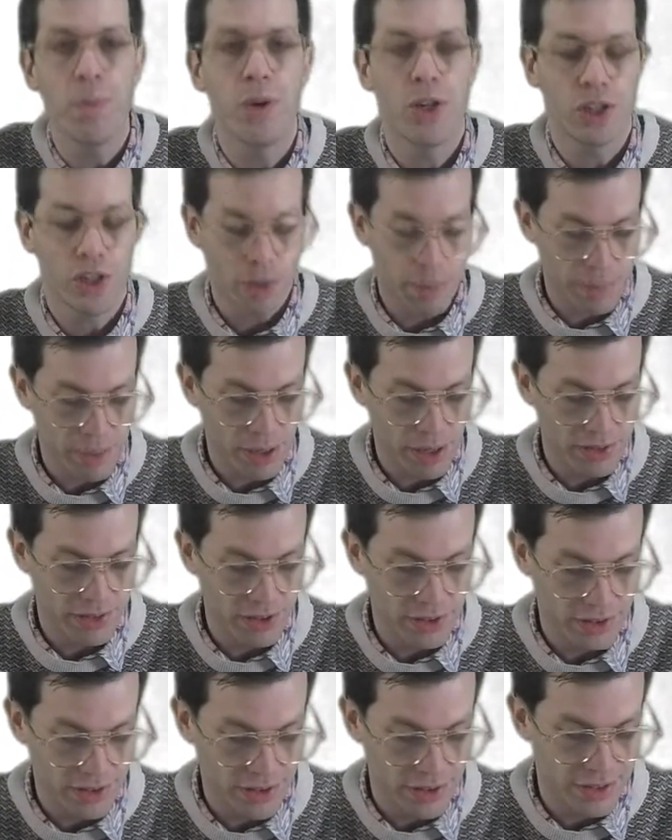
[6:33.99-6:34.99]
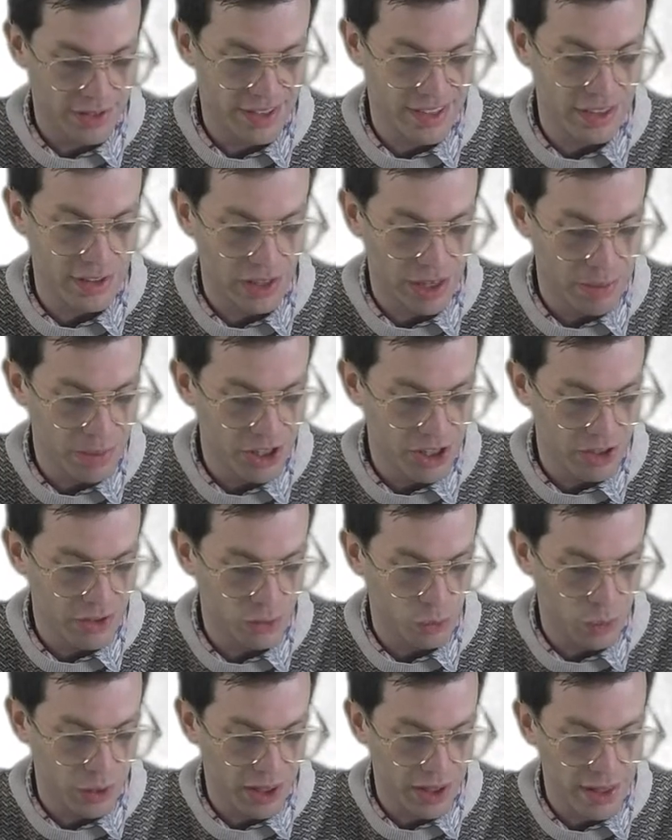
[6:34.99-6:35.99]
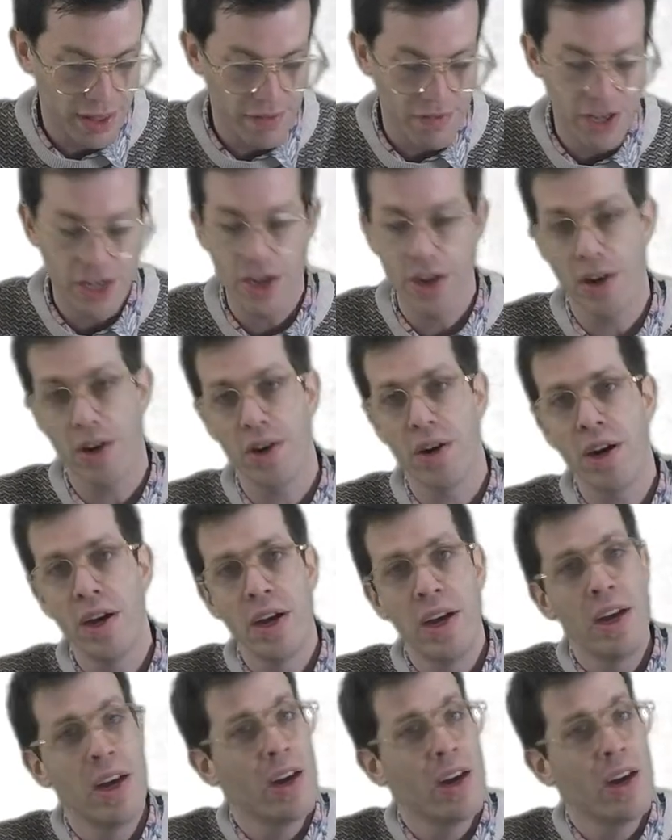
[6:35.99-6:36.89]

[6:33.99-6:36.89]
which compresses the still images within the video.